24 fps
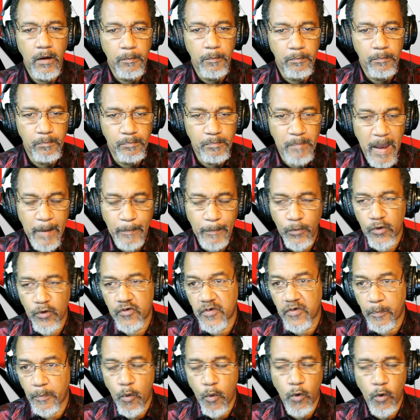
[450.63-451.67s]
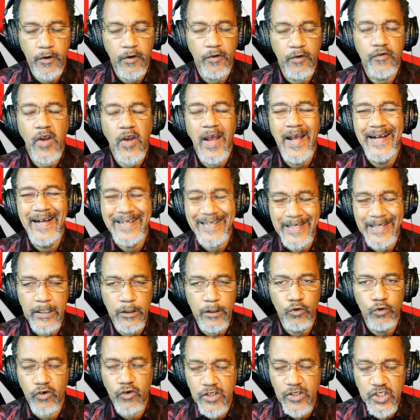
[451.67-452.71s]
member supporters
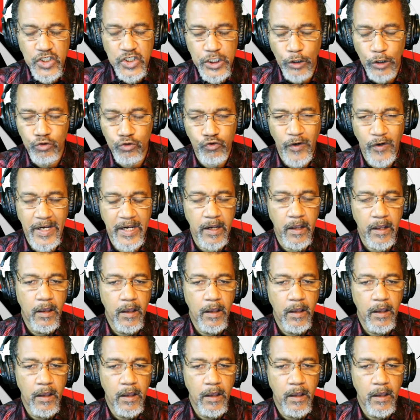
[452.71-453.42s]
killed children,